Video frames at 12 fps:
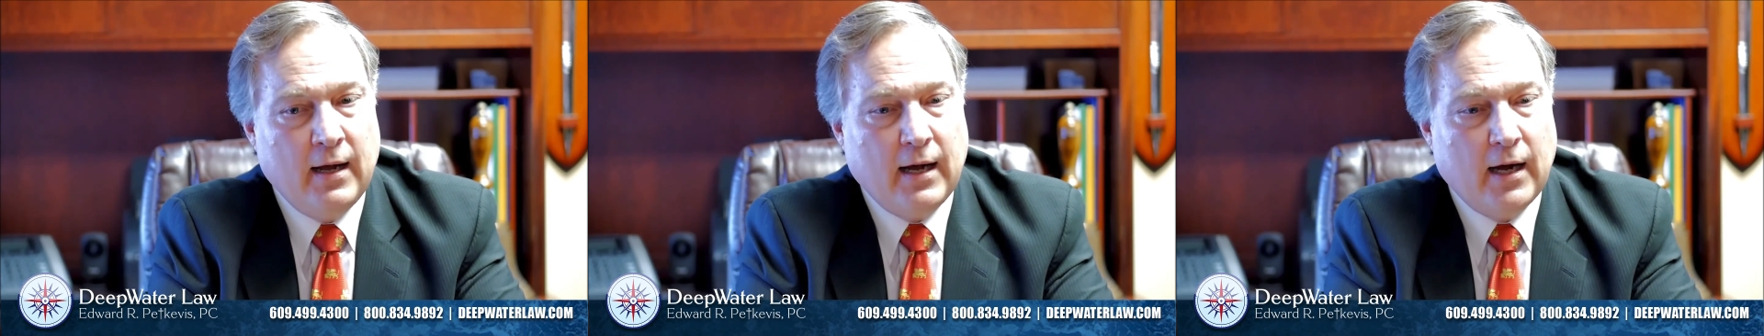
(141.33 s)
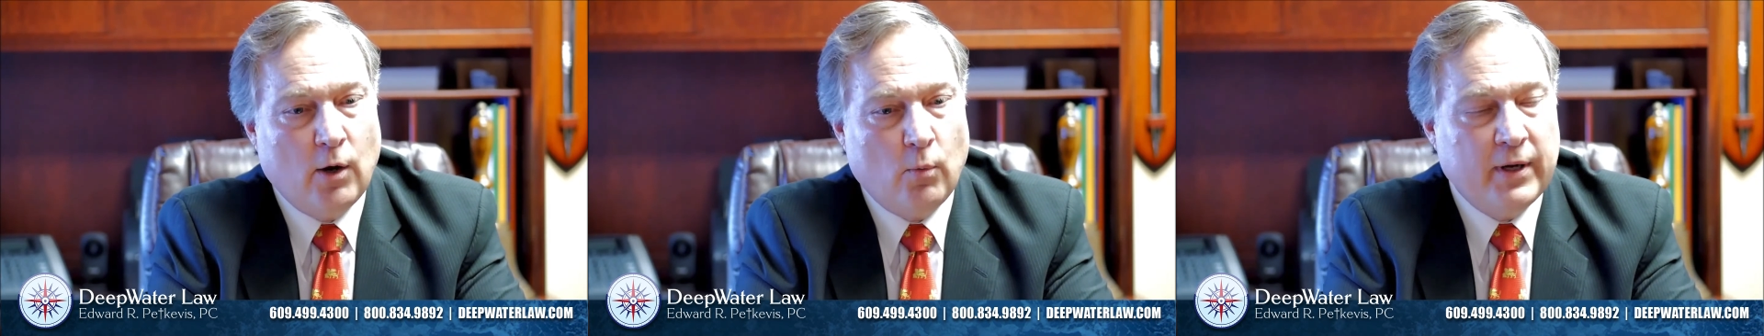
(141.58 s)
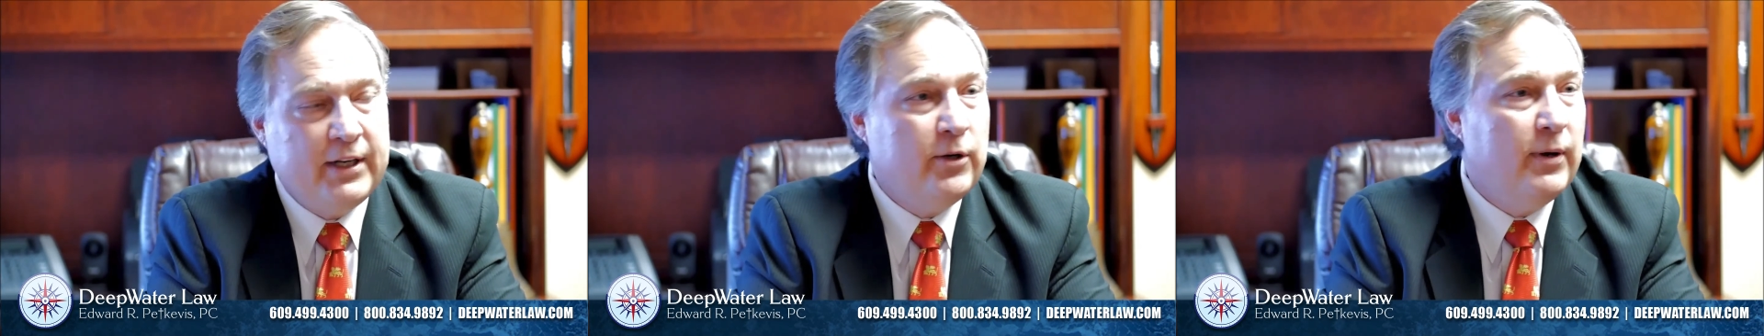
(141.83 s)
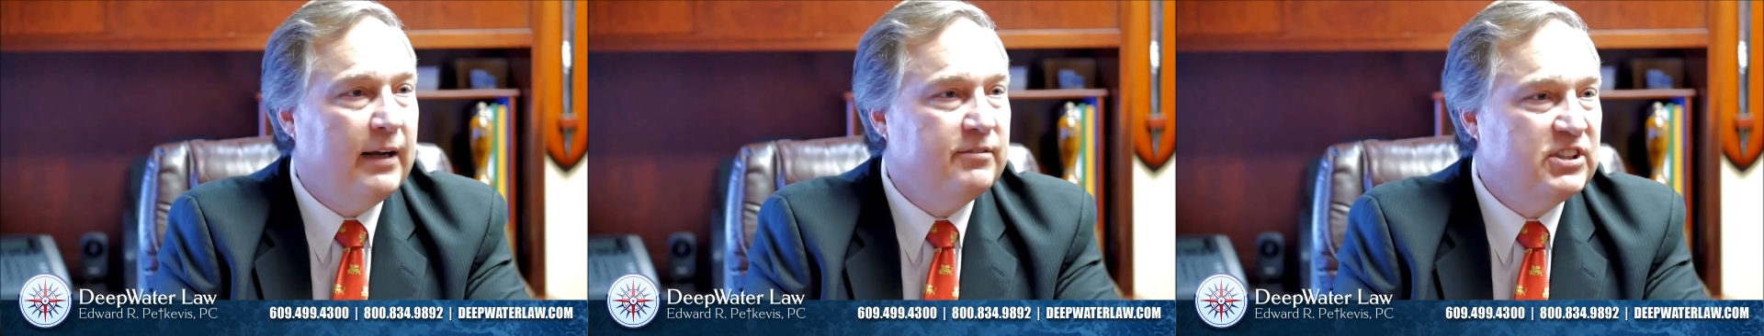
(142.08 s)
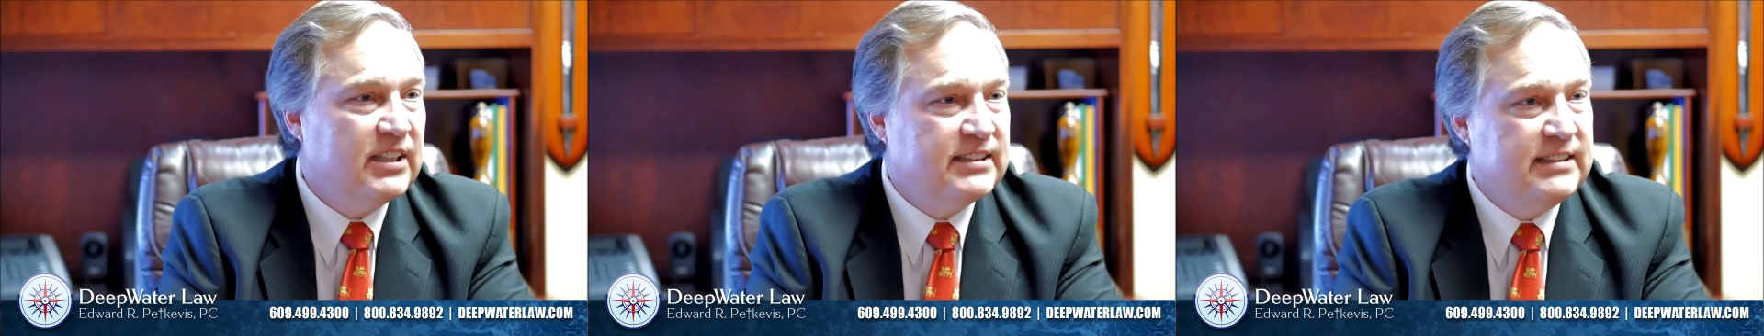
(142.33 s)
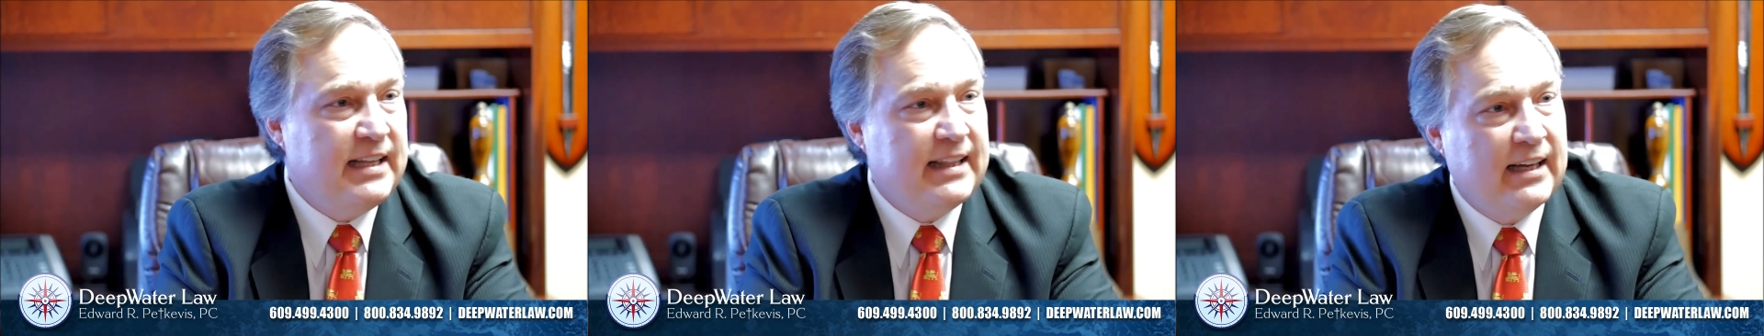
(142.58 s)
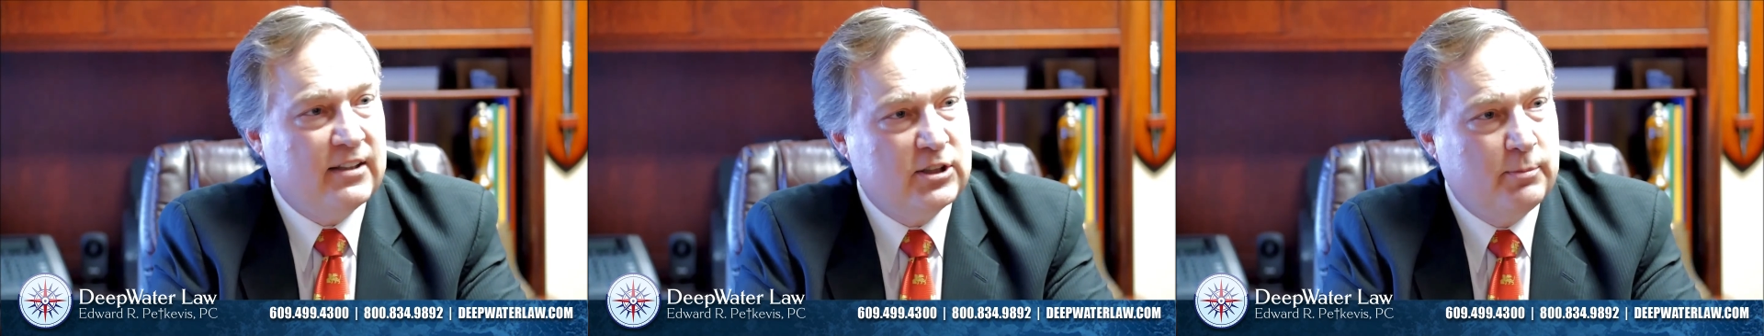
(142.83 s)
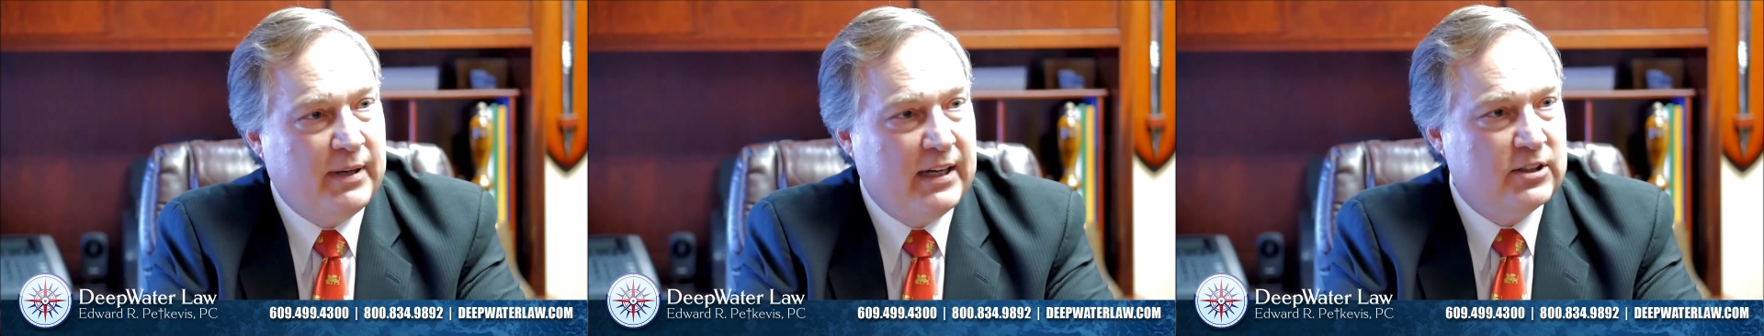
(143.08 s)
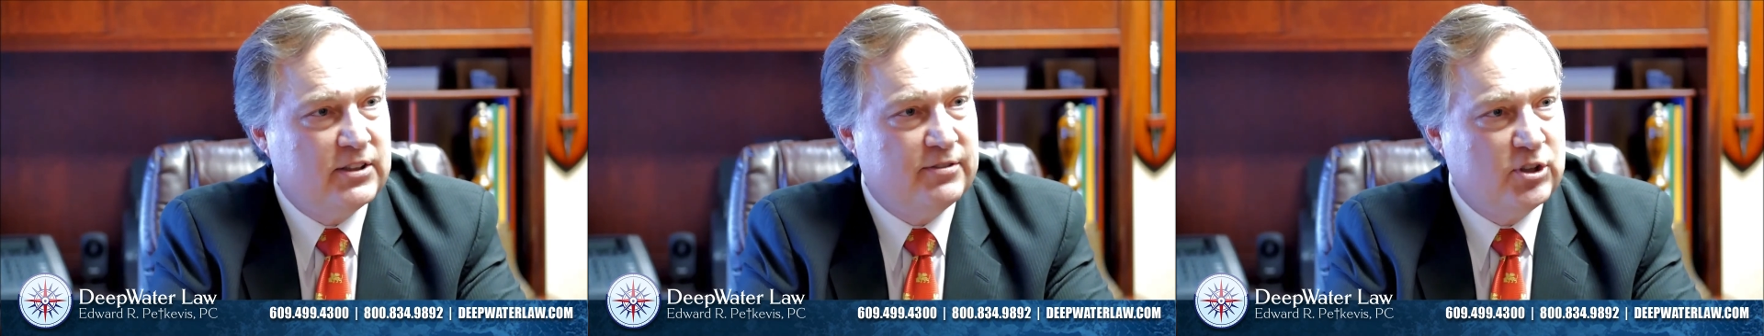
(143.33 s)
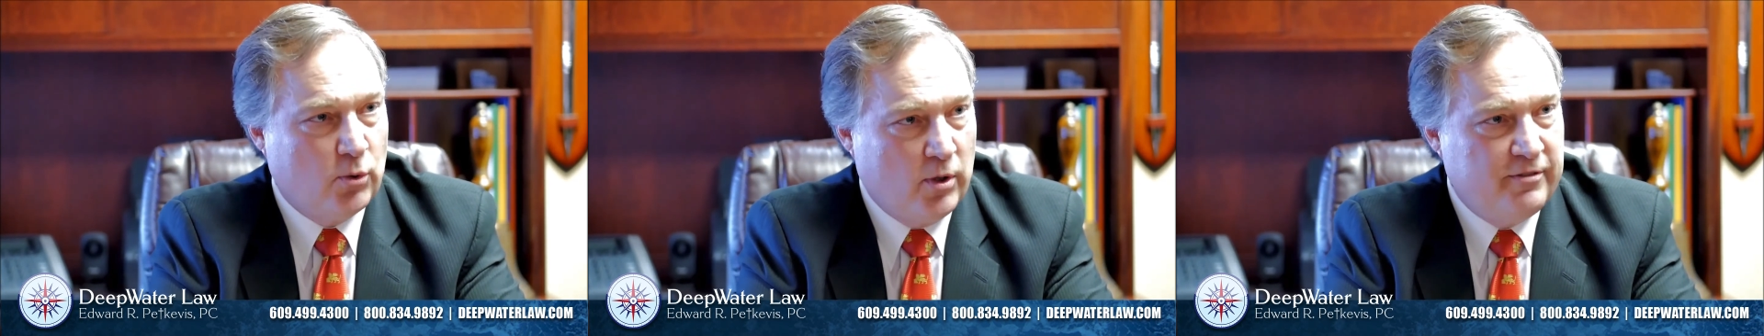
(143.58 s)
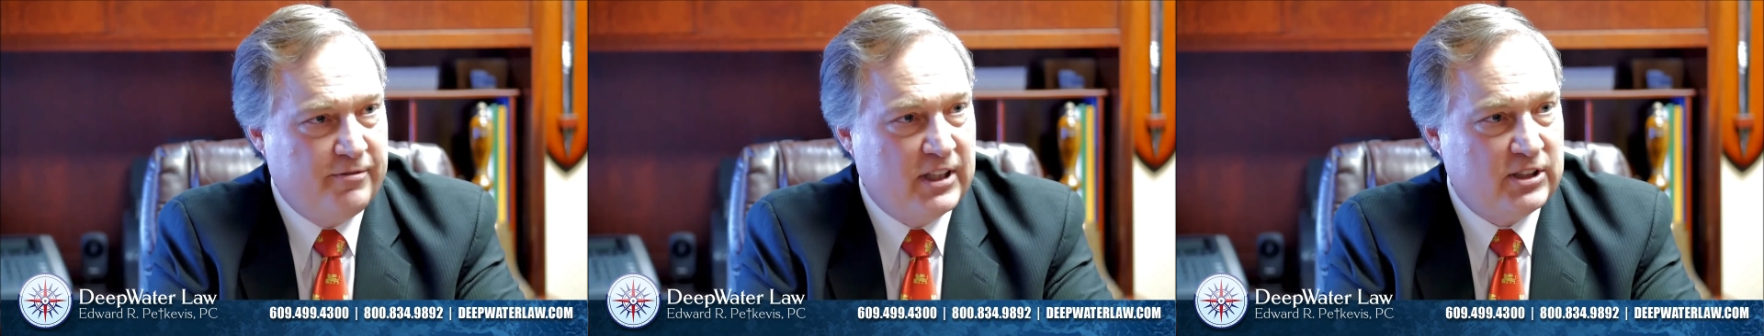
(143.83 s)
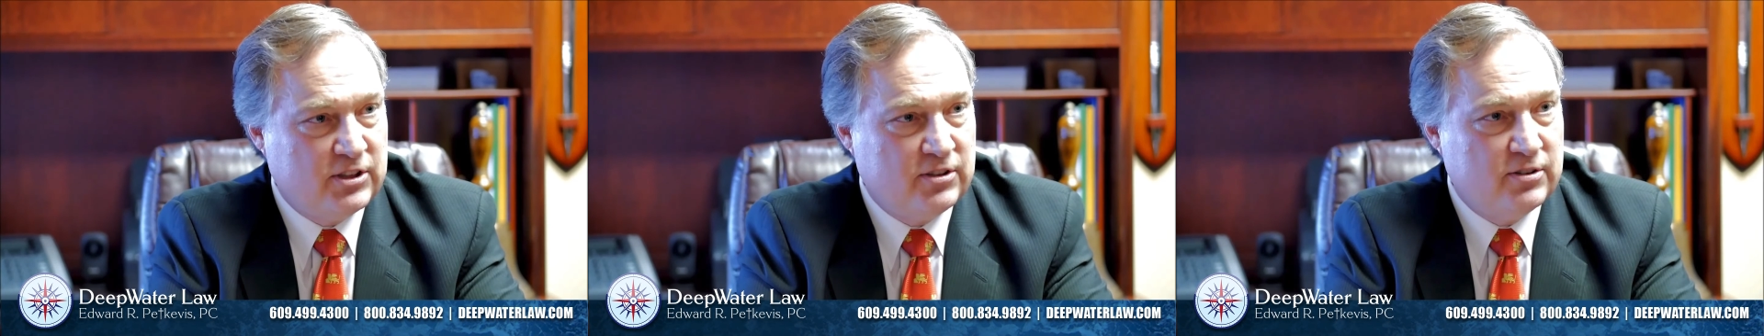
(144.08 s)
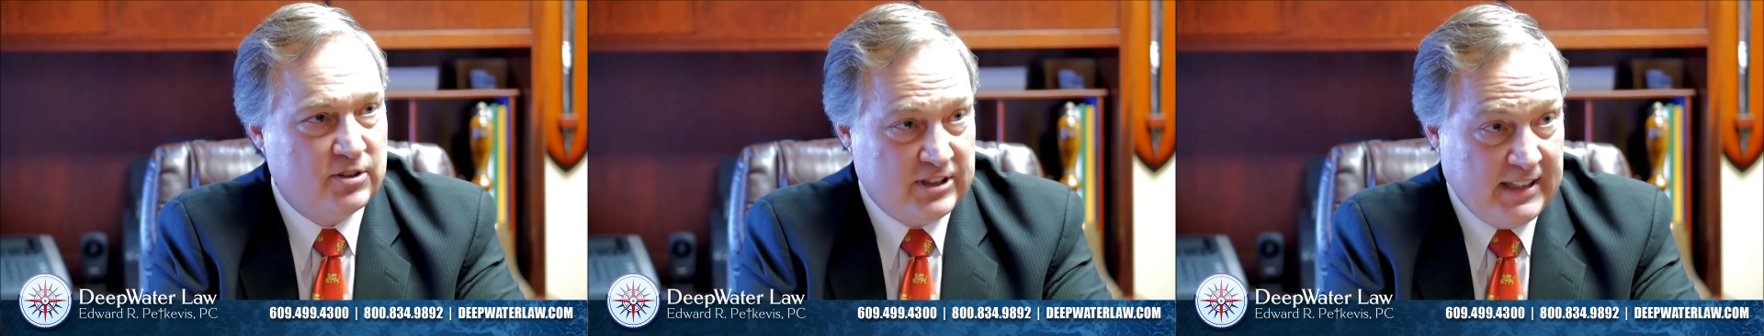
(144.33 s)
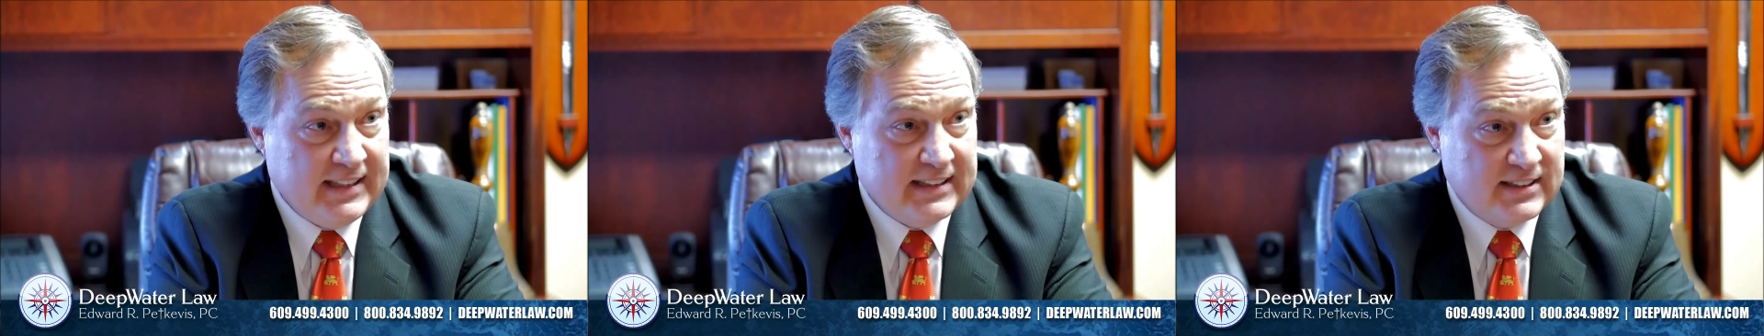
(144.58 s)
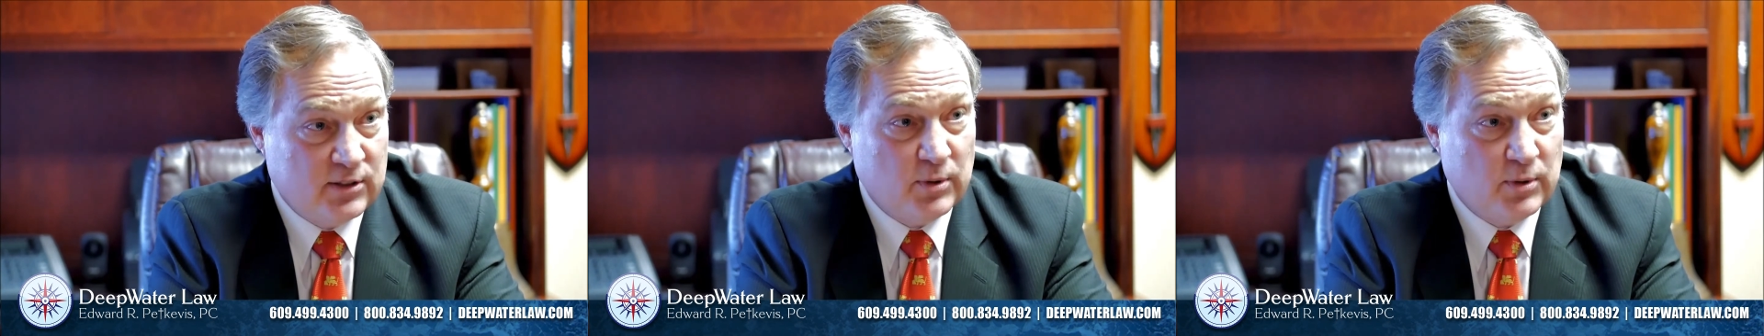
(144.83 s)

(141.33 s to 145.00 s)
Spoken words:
When you have 60,000 pounds of swordfish seized,